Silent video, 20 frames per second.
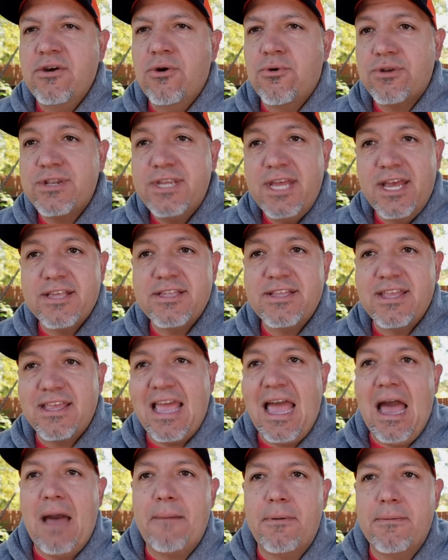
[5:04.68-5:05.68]
or testing
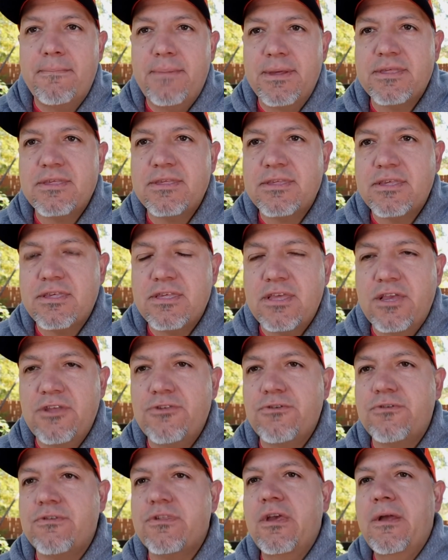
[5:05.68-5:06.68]
Apple Business
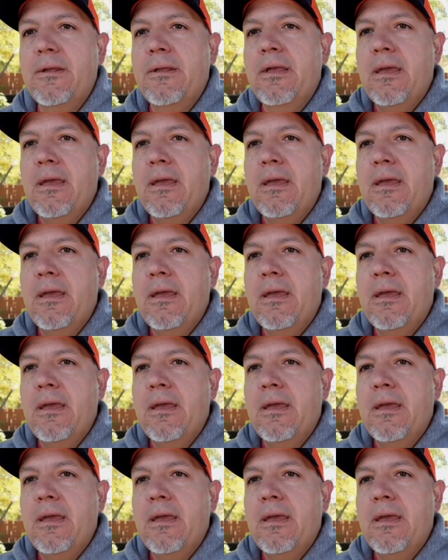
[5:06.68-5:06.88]
Essentials.